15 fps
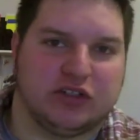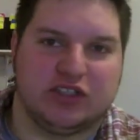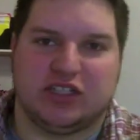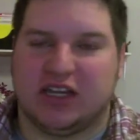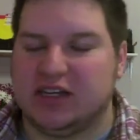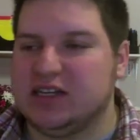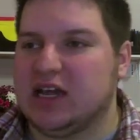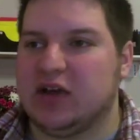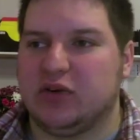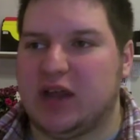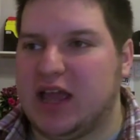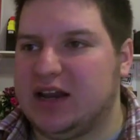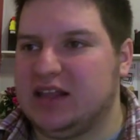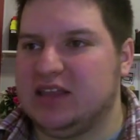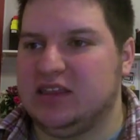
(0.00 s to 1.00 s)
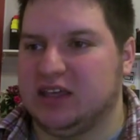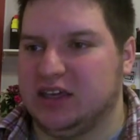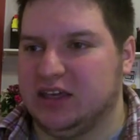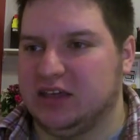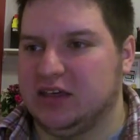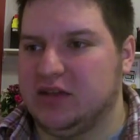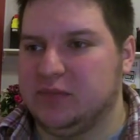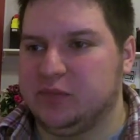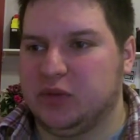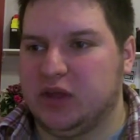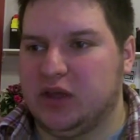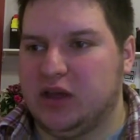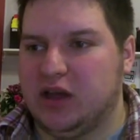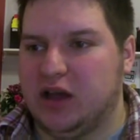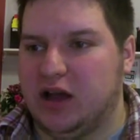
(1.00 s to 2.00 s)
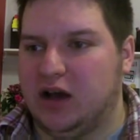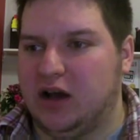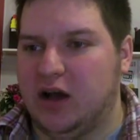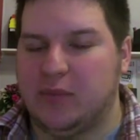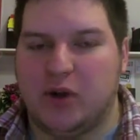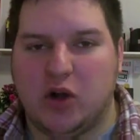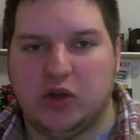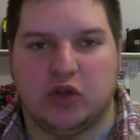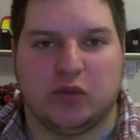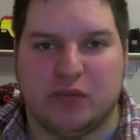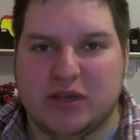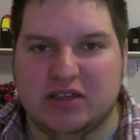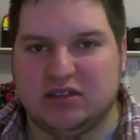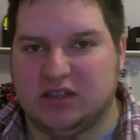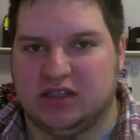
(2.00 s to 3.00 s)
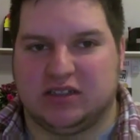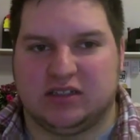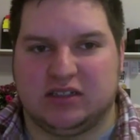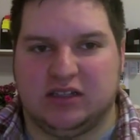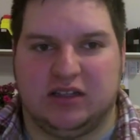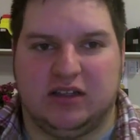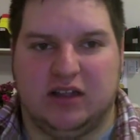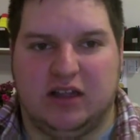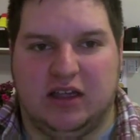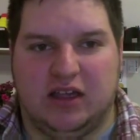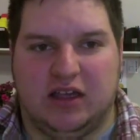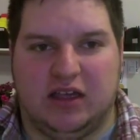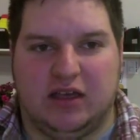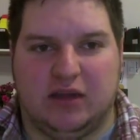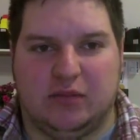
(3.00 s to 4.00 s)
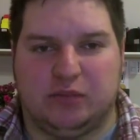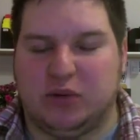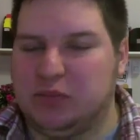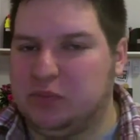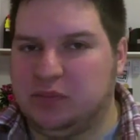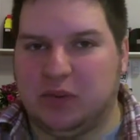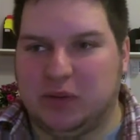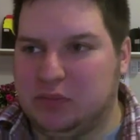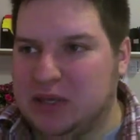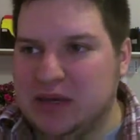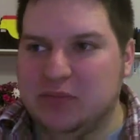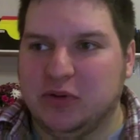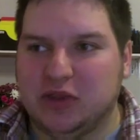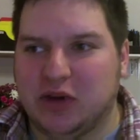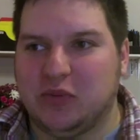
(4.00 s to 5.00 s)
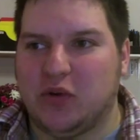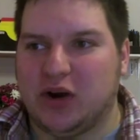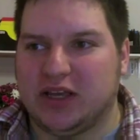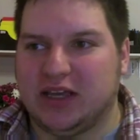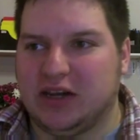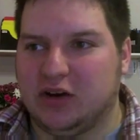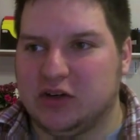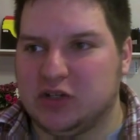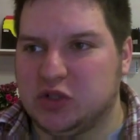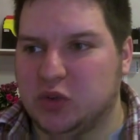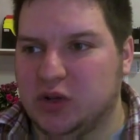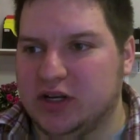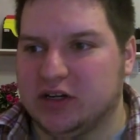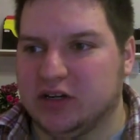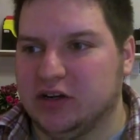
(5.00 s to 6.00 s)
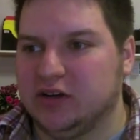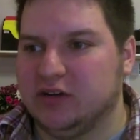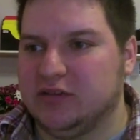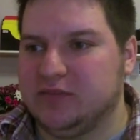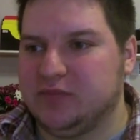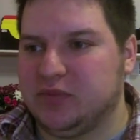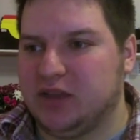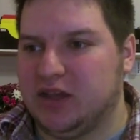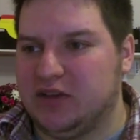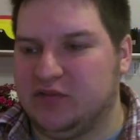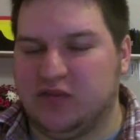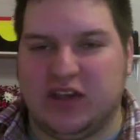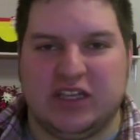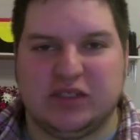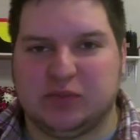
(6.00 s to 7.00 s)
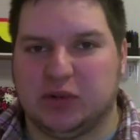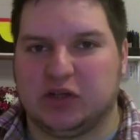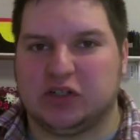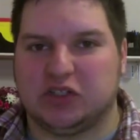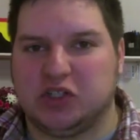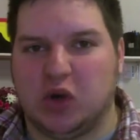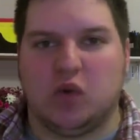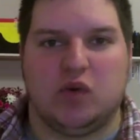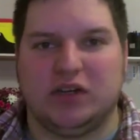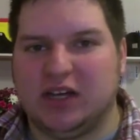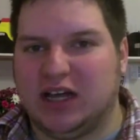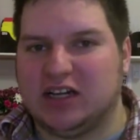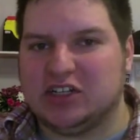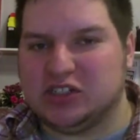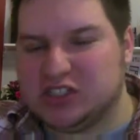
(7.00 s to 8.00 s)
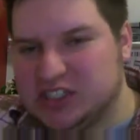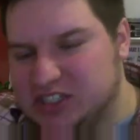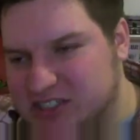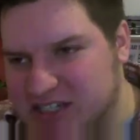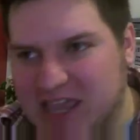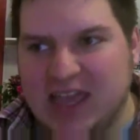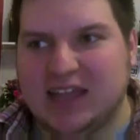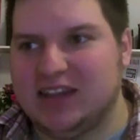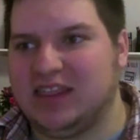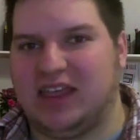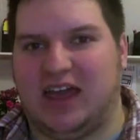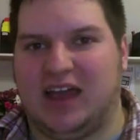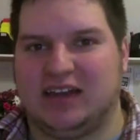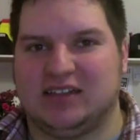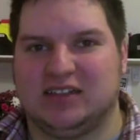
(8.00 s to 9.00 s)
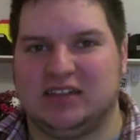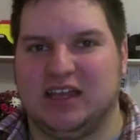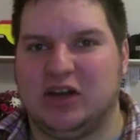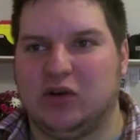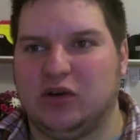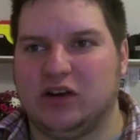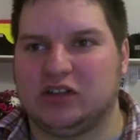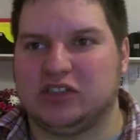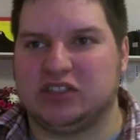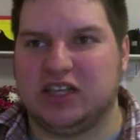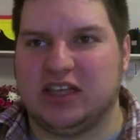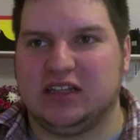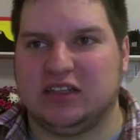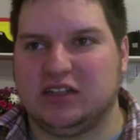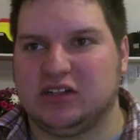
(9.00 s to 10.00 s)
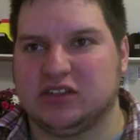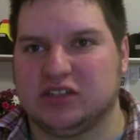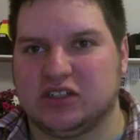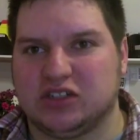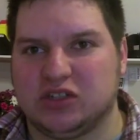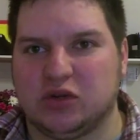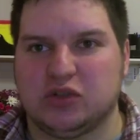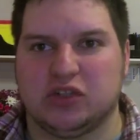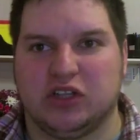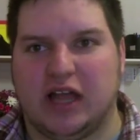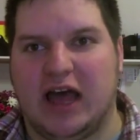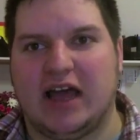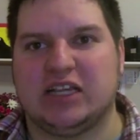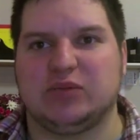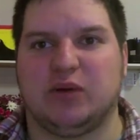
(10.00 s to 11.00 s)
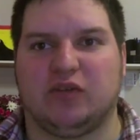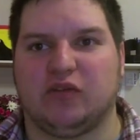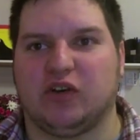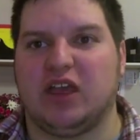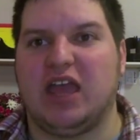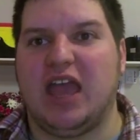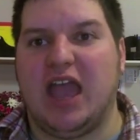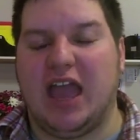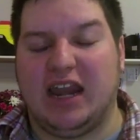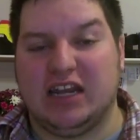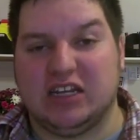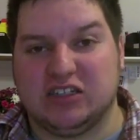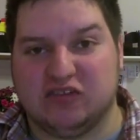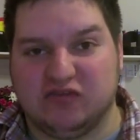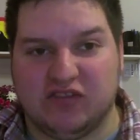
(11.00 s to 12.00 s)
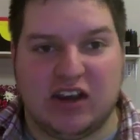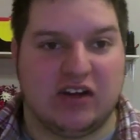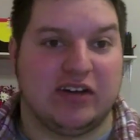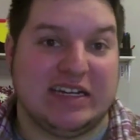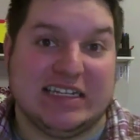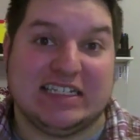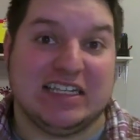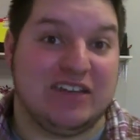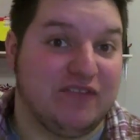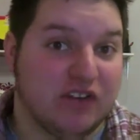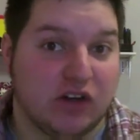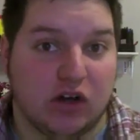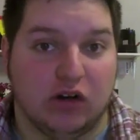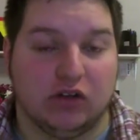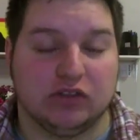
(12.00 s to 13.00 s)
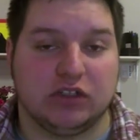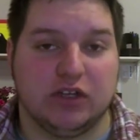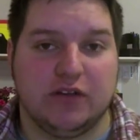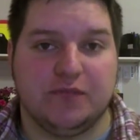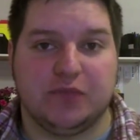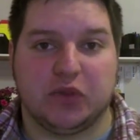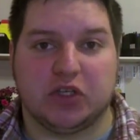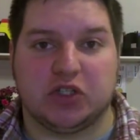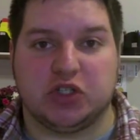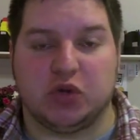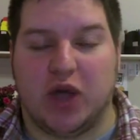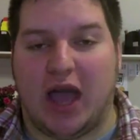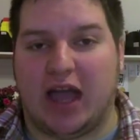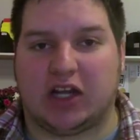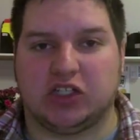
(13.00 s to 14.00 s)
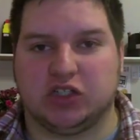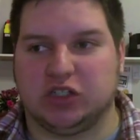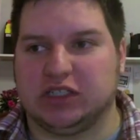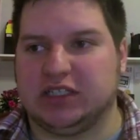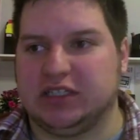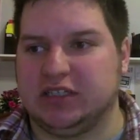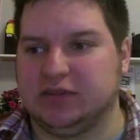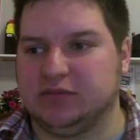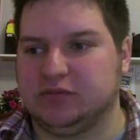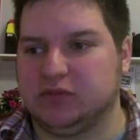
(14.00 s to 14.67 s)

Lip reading: send out anything about your business. But people that want to get on Twitter and Facebook don't understand that. They don't understand that there is a social aspect for it, and it is very difficult to actually